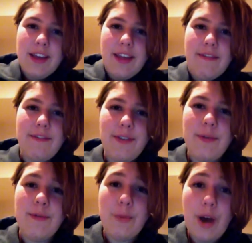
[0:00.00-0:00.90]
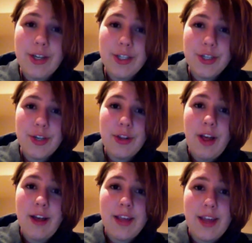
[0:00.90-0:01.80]
If you've watched
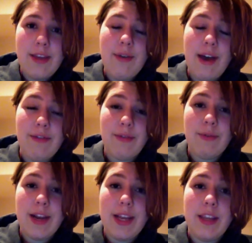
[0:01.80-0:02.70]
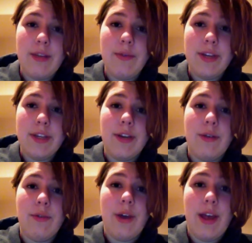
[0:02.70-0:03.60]
Sherlock and you haven't read it, you need to
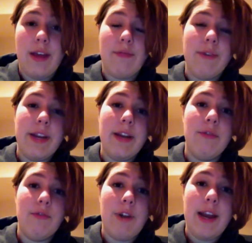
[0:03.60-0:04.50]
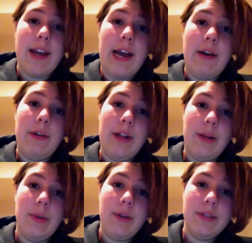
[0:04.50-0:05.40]
go and read it right now.
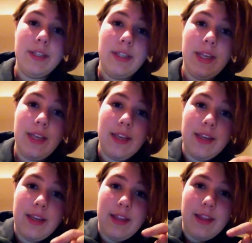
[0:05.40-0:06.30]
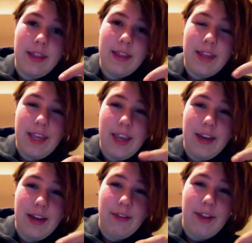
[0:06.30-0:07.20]
I'll post a link in the thingy
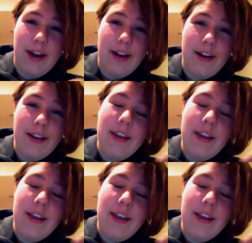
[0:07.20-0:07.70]
down there.